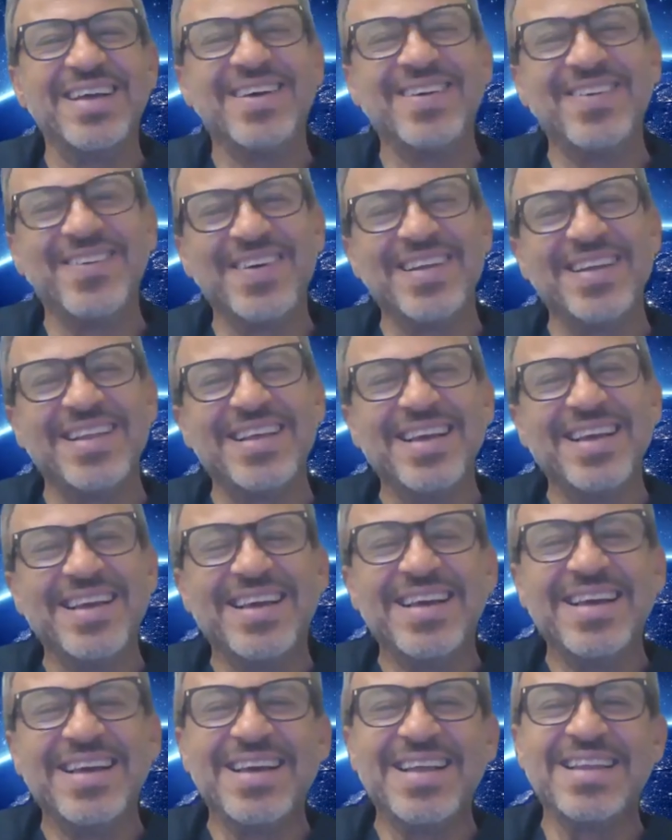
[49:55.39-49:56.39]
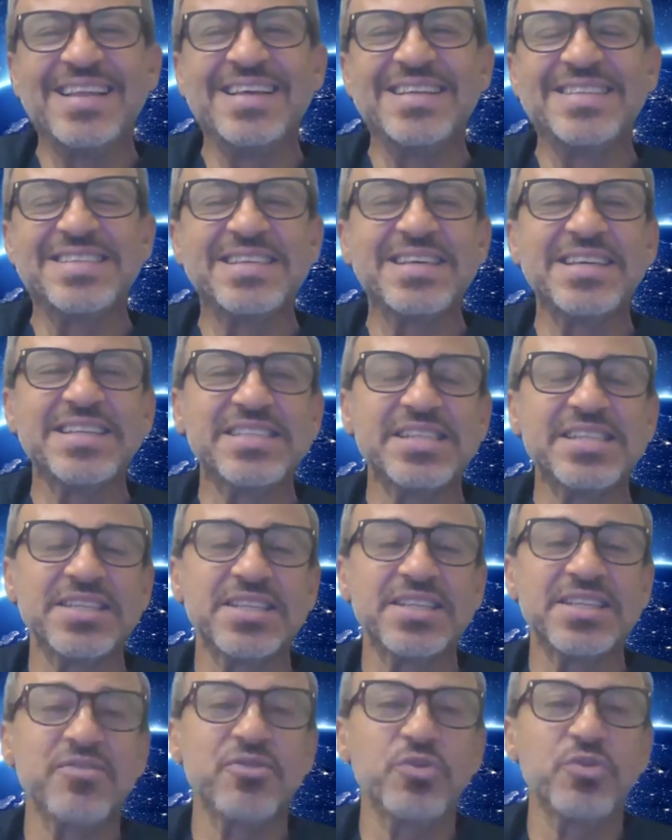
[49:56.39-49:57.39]
Well, it's a
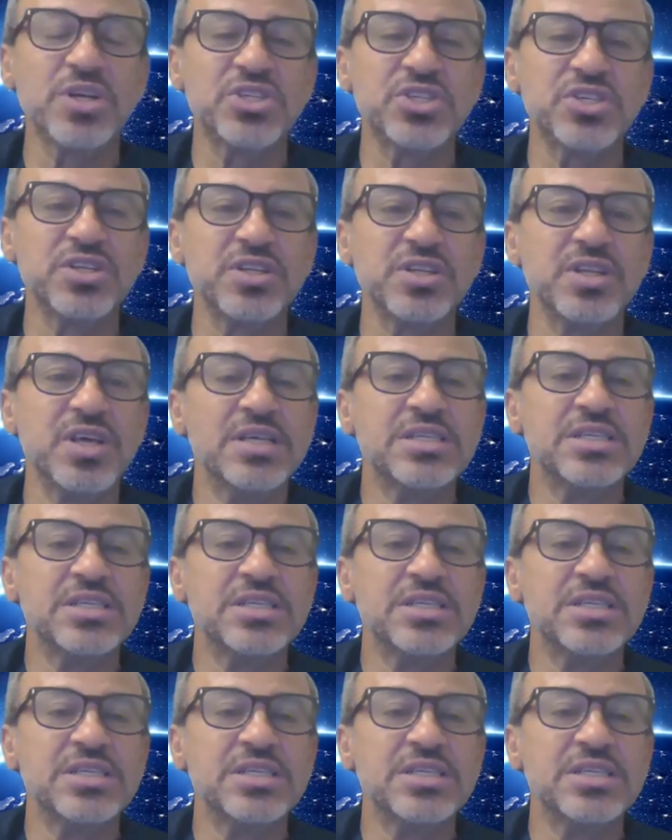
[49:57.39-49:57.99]
tough question.